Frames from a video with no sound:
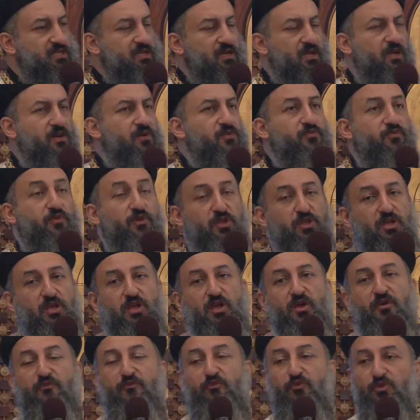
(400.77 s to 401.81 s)

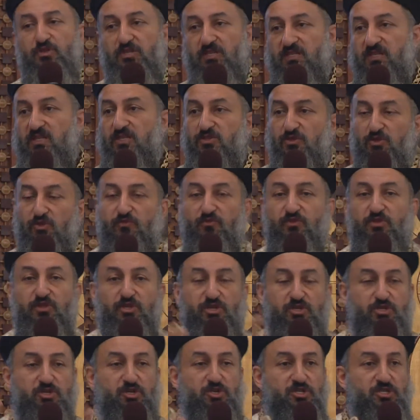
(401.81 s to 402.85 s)
40 days all over the
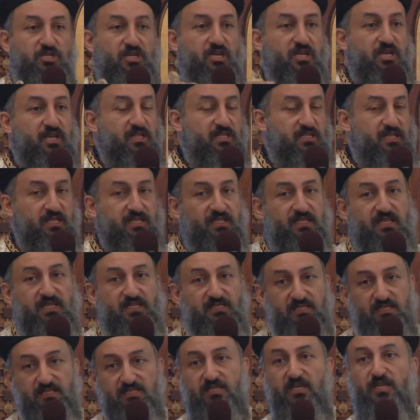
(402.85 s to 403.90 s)
church, 10
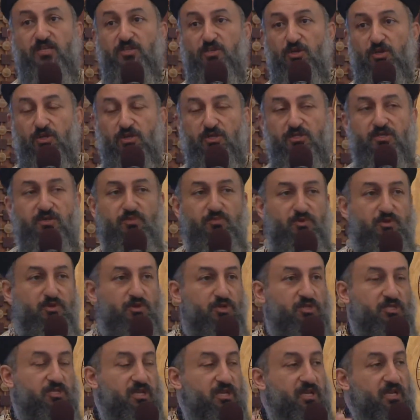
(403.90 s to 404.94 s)
days inside the altar,
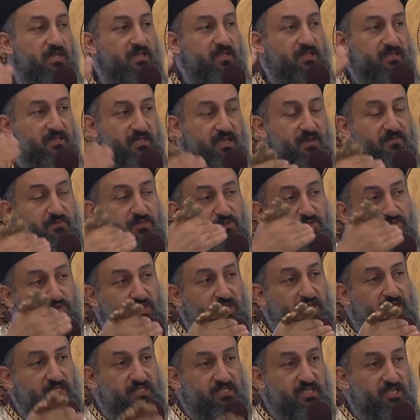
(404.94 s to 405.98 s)
because the time
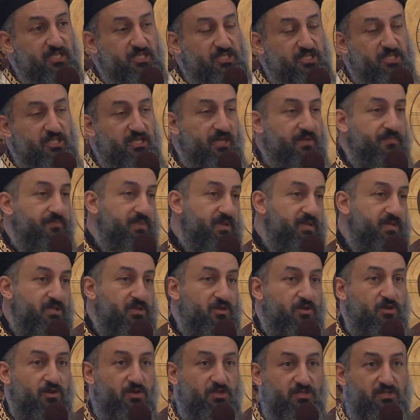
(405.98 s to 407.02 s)
between Ascension and
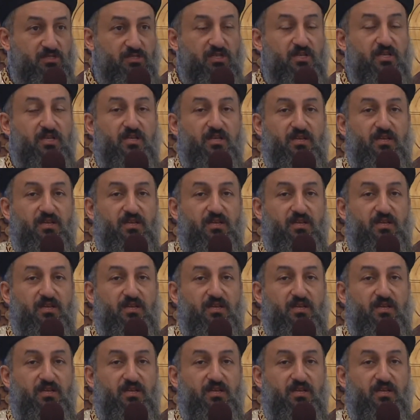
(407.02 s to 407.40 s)
Pentecost,